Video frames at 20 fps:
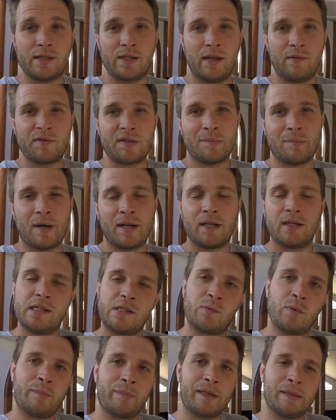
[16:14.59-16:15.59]
save some money,
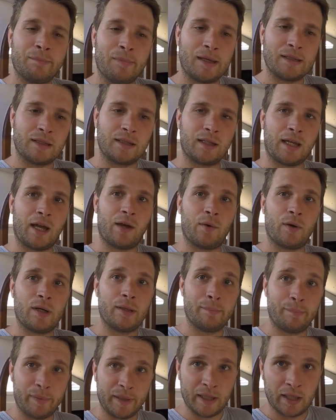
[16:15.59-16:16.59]
is we've been making our
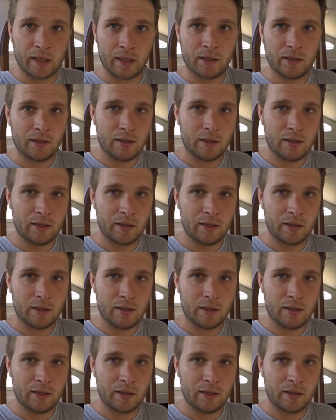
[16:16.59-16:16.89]
own beer.